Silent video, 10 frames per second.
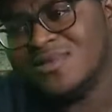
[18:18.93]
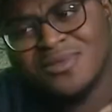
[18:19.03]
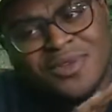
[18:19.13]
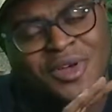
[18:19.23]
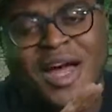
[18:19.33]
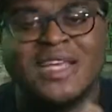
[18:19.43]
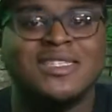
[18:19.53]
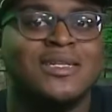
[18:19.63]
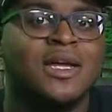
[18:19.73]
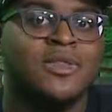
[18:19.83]
You ain't got to
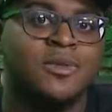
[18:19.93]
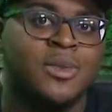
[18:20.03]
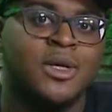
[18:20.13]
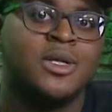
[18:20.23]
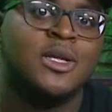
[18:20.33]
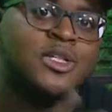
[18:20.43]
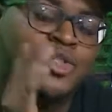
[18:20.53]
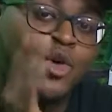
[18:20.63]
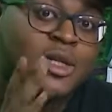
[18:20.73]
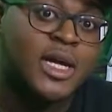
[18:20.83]
say nothing, man. It's
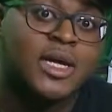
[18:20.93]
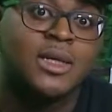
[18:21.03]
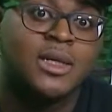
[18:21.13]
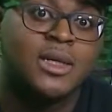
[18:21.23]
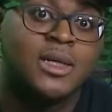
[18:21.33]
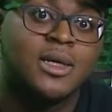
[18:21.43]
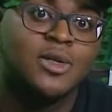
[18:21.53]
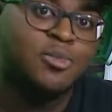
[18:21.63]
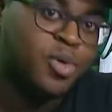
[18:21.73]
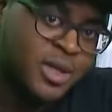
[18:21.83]
your day.
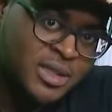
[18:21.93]
You put in